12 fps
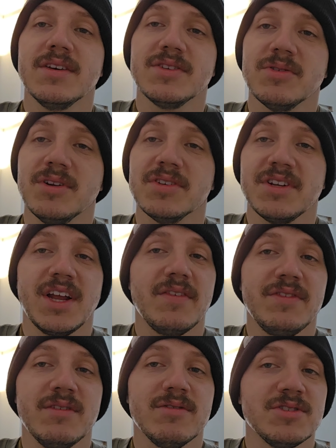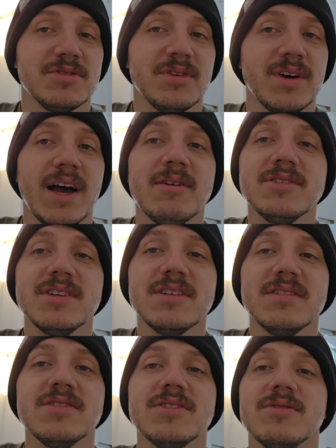So it doesn't have the original
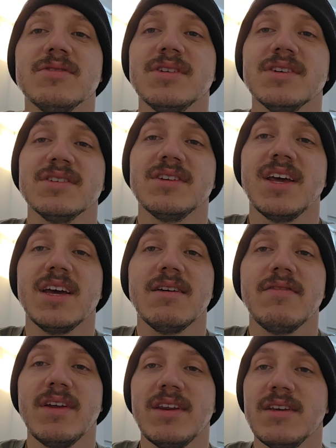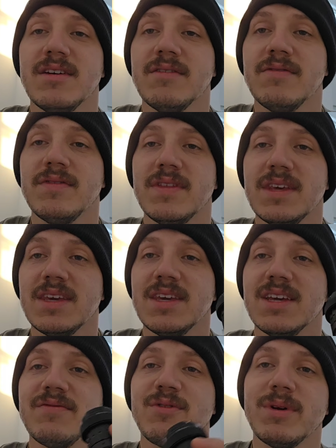housing, so it doesn't have any of
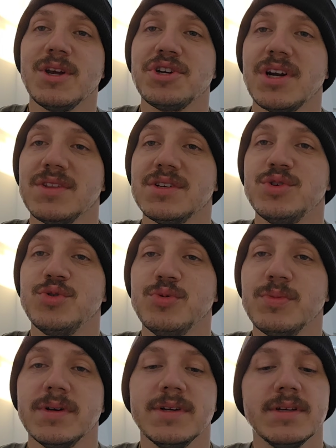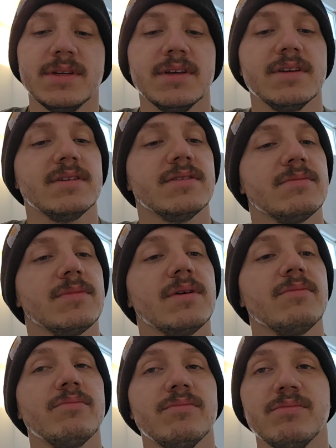the information on the tube
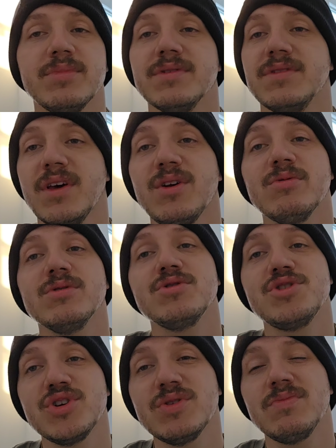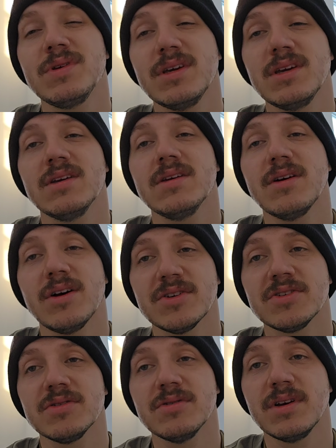but the other one should be
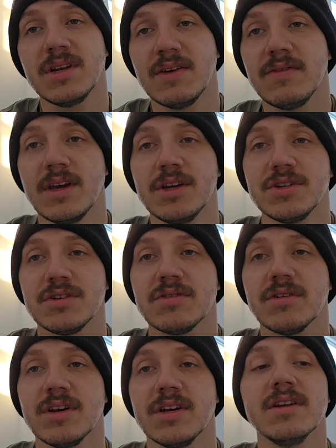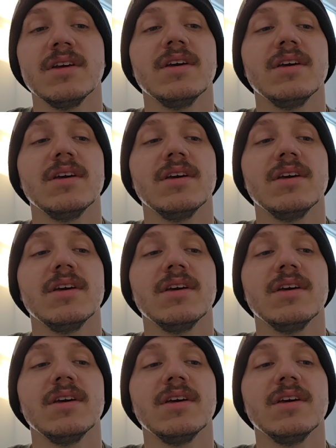also an aviation grade